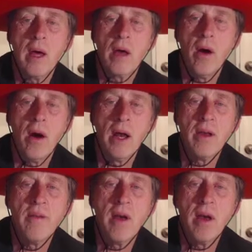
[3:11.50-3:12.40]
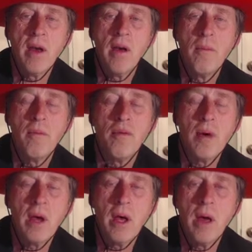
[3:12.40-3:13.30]
kind of a
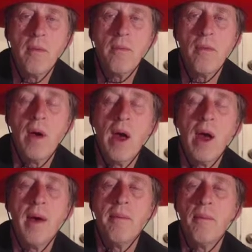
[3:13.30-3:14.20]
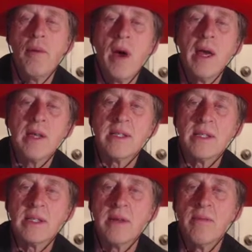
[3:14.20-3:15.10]
Breyer
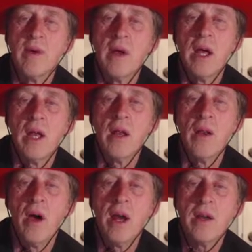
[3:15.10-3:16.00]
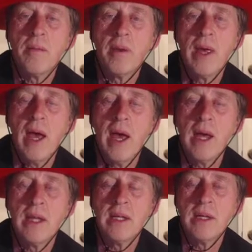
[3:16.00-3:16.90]
system. Knight
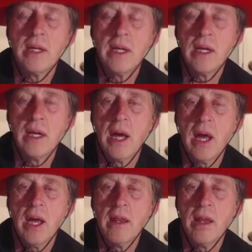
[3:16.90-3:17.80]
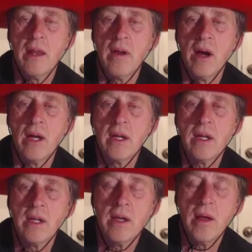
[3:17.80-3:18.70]
b8 and then knight
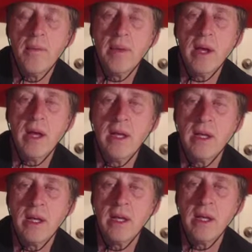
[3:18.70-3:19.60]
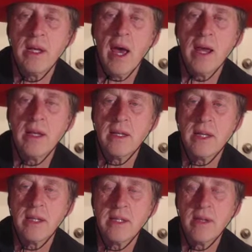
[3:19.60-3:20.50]
b d8,
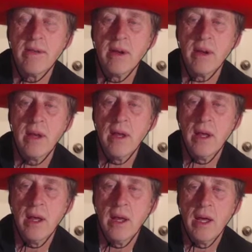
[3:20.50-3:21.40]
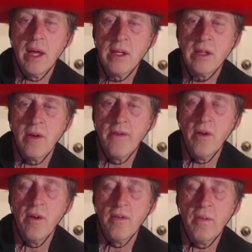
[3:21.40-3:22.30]
d7 and so
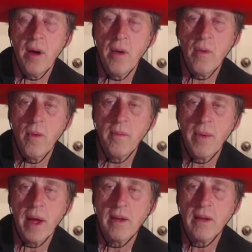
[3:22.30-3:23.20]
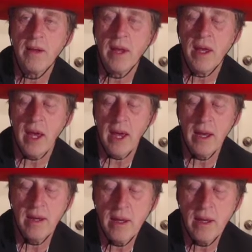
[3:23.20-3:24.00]
forth, but went back to d8.